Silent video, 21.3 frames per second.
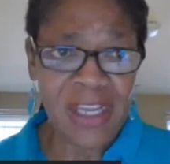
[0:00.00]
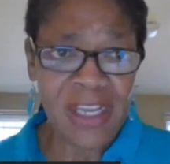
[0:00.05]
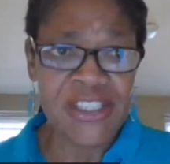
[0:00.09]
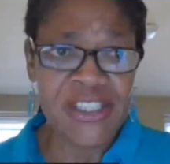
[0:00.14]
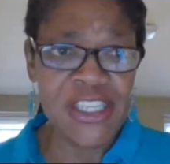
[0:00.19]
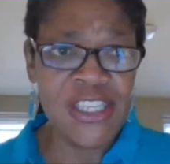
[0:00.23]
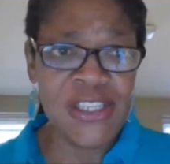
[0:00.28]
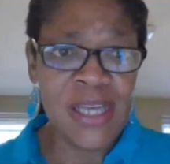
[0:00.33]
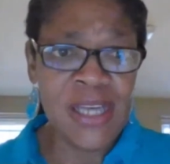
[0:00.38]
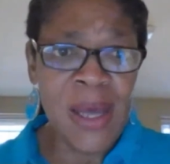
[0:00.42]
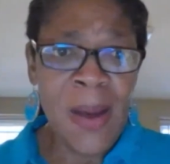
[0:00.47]

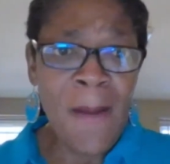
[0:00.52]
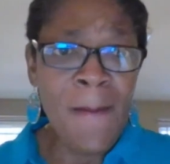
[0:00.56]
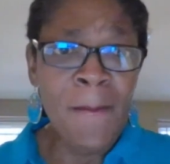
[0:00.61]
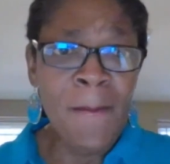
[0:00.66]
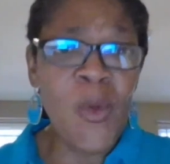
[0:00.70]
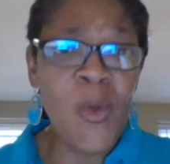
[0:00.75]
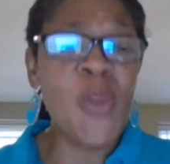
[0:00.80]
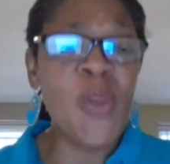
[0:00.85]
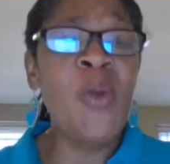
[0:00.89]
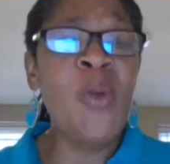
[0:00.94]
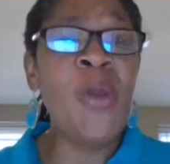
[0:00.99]
since
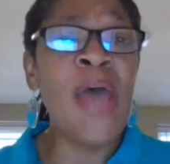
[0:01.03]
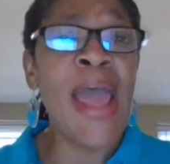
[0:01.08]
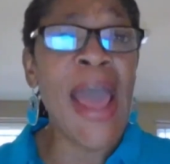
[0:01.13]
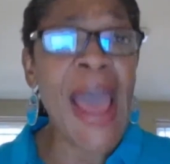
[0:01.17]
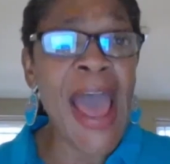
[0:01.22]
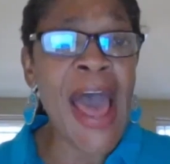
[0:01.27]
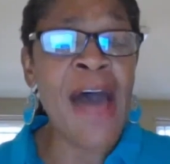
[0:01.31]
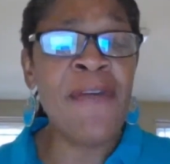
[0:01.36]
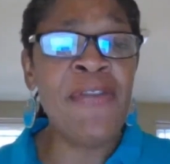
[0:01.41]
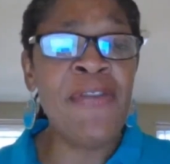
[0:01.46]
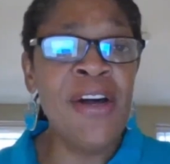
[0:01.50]
more than
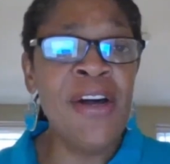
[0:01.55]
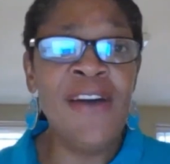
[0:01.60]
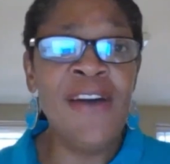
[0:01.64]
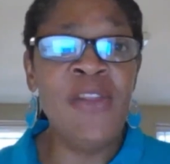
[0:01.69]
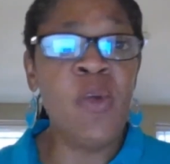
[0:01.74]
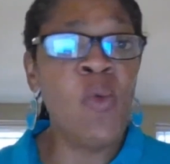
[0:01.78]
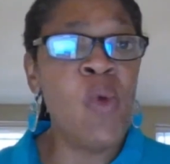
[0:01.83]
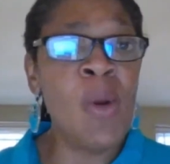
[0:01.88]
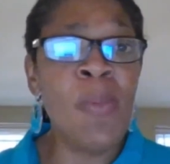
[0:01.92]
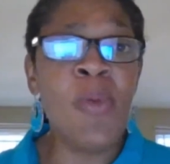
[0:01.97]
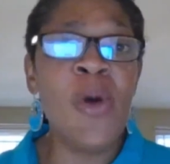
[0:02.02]
half of
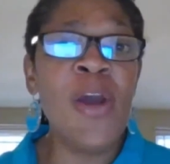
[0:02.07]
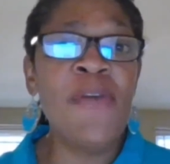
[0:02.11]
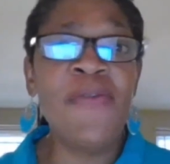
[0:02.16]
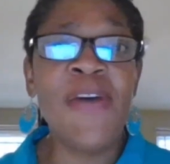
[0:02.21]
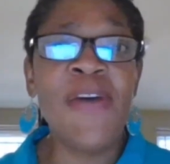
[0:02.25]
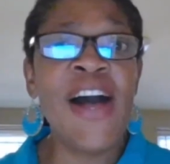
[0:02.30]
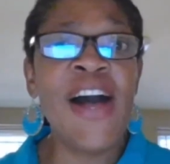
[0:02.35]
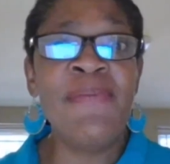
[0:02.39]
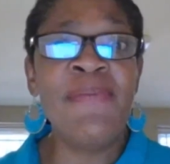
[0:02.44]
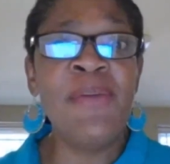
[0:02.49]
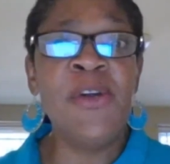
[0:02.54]
the
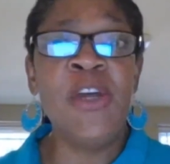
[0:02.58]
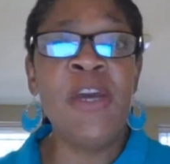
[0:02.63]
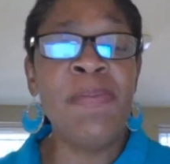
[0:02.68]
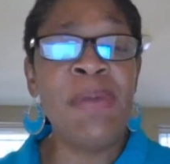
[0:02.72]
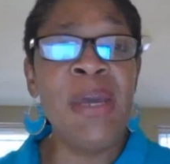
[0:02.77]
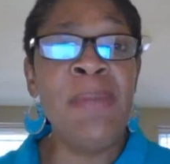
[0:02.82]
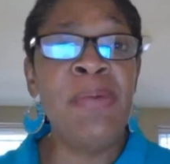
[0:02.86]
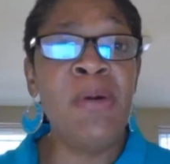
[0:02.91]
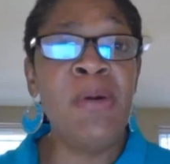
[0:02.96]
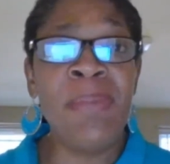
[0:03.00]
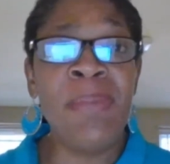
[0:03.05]
1.5 million
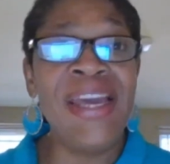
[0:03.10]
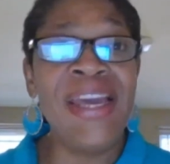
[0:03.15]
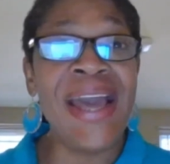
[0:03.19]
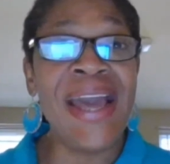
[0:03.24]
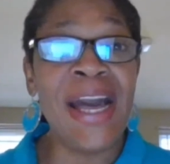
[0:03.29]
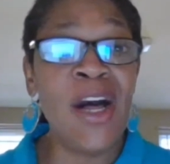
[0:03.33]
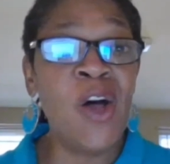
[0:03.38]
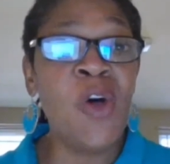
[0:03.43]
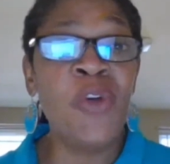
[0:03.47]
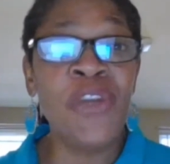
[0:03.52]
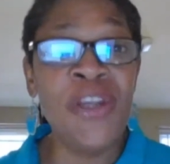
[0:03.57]
people being
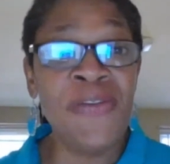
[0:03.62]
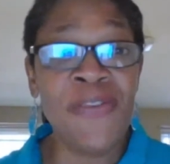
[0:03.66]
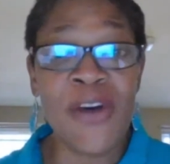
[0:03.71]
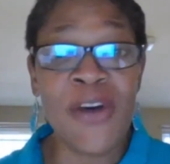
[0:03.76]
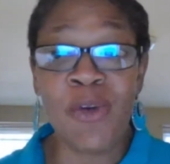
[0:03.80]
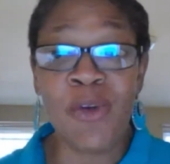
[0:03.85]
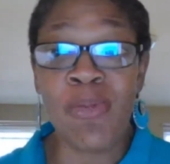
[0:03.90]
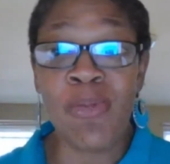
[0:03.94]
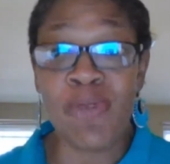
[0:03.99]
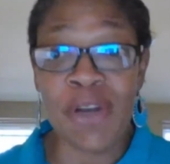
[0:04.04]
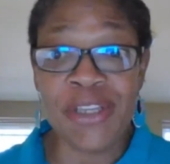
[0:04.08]
held in
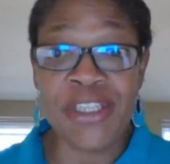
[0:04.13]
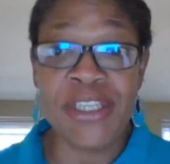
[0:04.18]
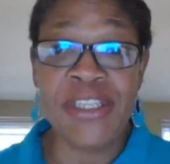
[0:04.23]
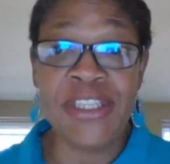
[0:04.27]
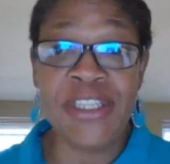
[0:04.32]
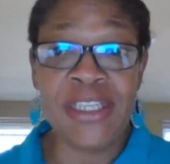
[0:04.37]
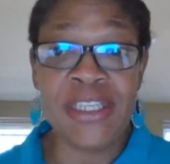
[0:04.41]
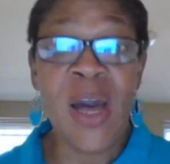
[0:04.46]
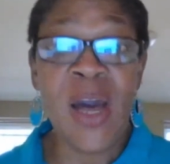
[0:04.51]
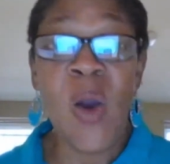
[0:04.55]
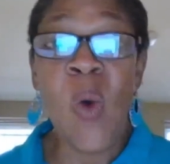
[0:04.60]
federal
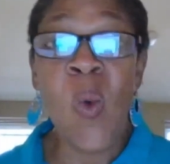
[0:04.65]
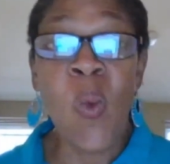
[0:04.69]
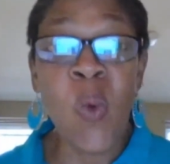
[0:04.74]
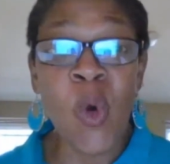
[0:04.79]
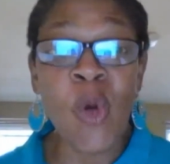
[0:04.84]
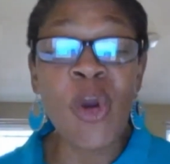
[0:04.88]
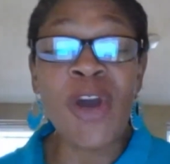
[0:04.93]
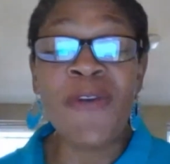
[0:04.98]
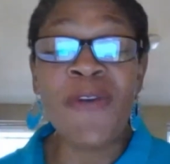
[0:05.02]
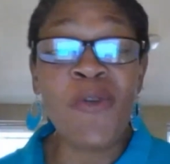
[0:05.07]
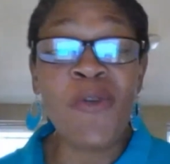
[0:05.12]
prisons
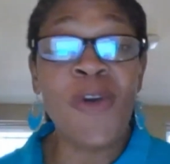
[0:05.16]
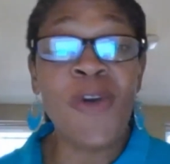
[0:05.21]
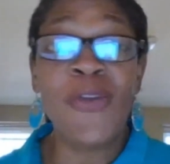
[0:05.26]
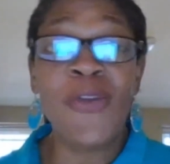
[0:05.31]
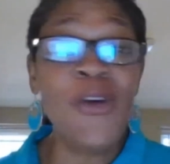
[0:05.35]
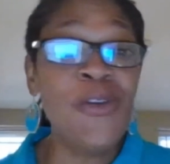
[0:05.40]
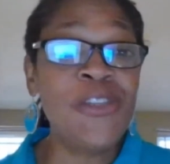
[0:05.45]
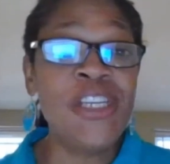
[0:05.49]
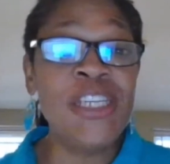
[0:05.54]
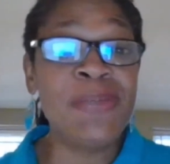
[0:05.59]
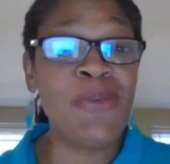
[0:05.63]
work for a
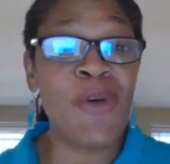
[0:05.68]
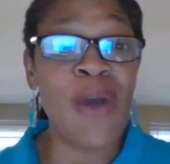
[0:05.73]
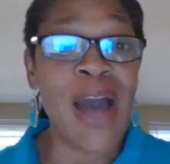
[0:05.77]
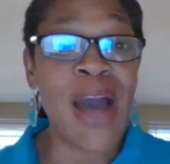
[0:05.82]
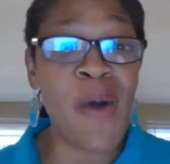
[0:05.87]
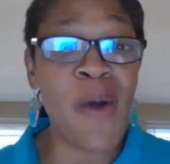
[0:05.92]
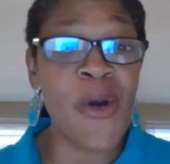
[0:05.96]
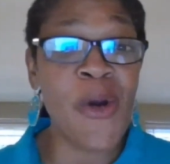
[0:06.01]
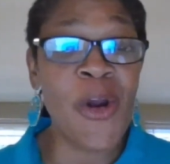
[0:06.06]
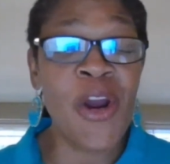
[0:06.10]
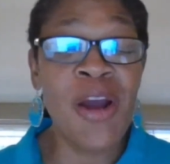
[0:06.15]
few cents per
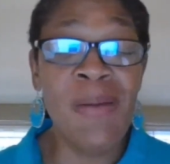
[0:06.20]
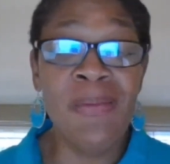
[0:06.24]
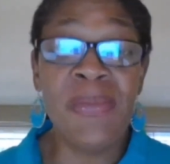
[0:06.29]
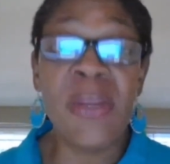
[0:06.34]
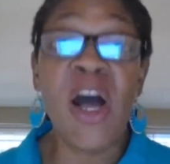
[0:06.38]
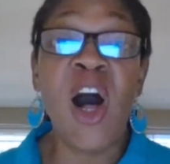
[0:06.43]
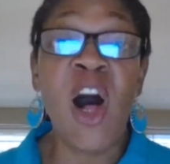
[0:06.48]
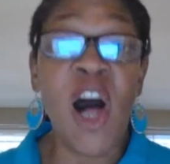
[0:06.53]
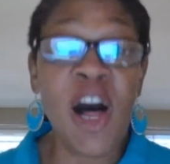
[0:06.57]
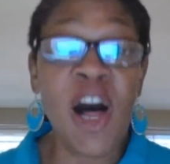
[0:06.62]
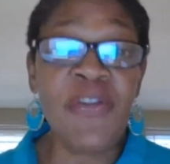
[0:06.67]
hour,
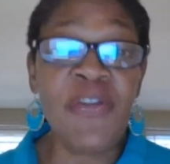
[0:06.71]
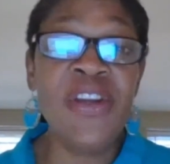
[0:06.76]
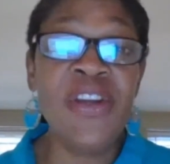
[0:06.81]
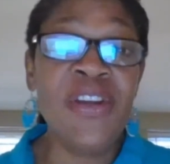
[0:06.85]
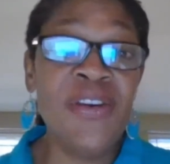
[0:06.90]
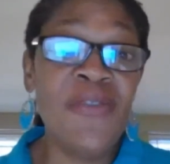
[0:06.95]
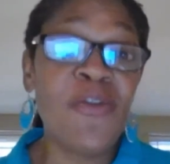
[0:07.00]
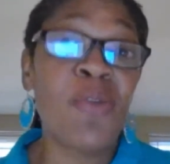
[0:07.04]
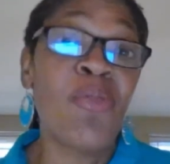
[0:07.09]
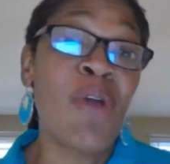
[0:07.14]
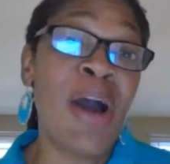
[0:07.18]
often
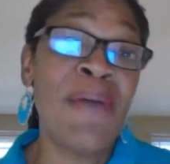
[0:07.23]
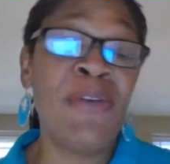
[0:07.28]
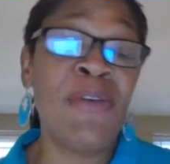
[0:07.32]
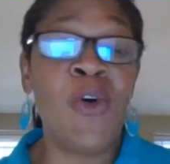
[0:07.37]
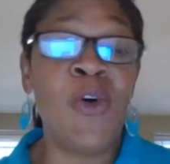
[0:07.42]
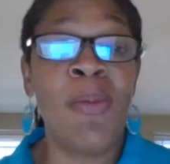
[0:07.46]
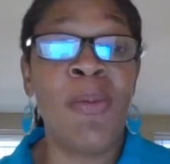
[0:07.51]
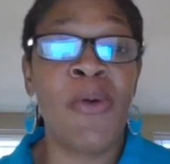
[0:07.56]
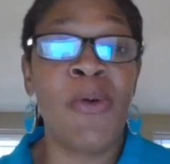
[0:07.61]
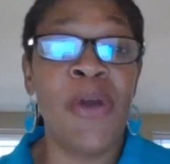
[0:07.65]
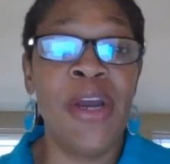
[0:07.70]
for private
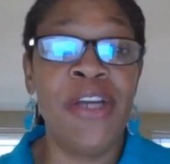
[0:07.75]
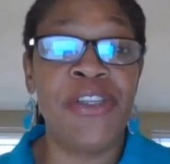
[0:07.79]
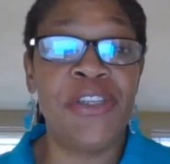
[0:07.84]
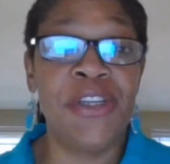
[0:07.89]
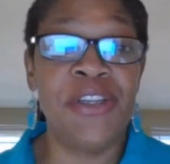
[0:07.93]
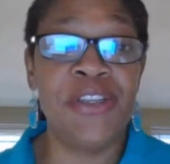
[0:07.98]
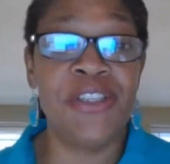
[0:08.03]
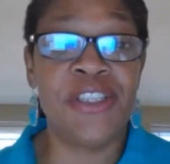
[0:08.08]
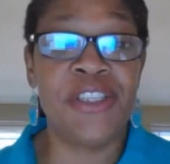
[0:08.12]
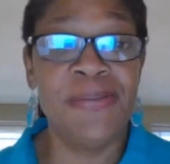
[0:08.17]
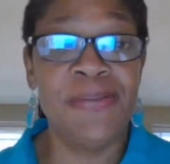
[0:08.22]

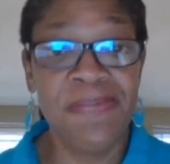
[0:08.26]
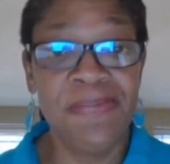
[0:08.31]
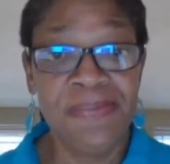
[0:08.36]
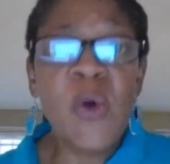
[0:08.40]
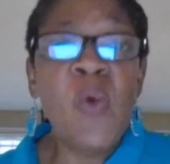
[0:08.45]
corporations.